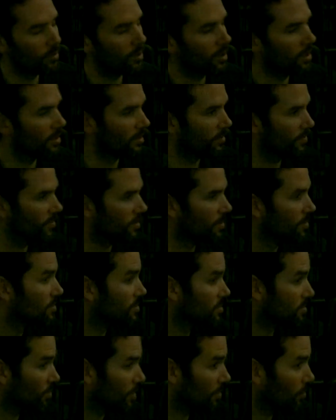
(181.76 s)
what kind of
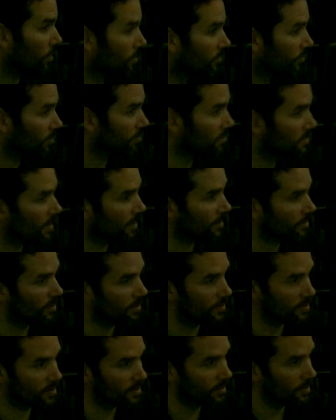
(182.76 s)
futures we want for
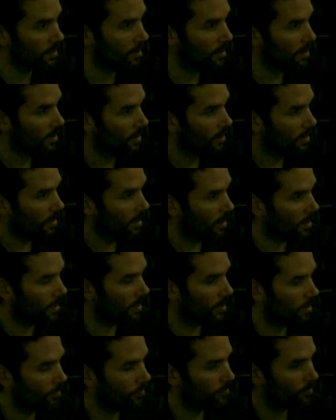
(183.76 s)
technology,
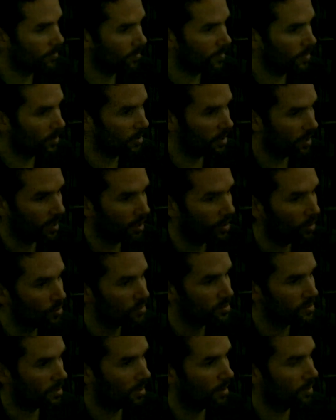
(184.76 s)
looking
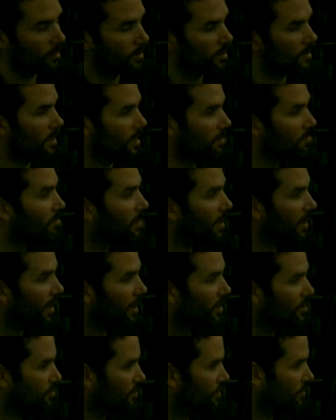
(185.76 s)
also at
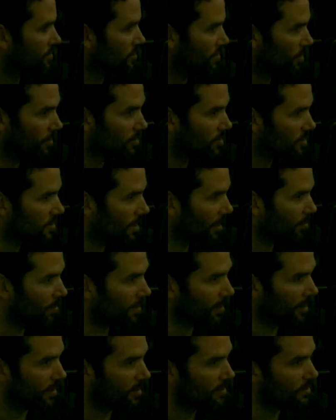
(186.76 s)
implications, not just
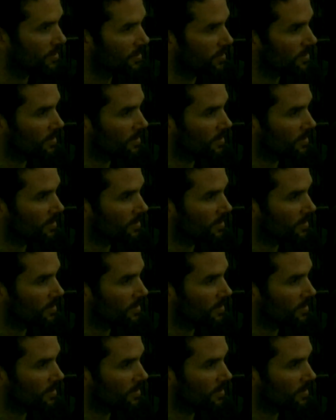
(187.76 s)
applications.